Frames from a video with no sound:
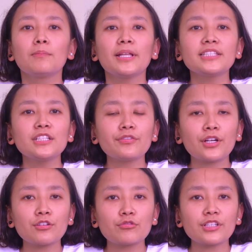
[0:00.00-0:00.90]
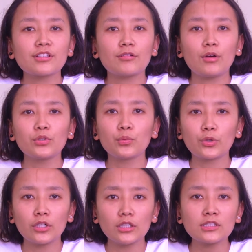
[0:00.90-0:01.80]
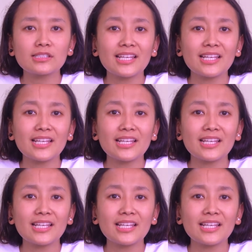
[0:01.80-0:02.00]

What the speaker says: Plenty of countries around the world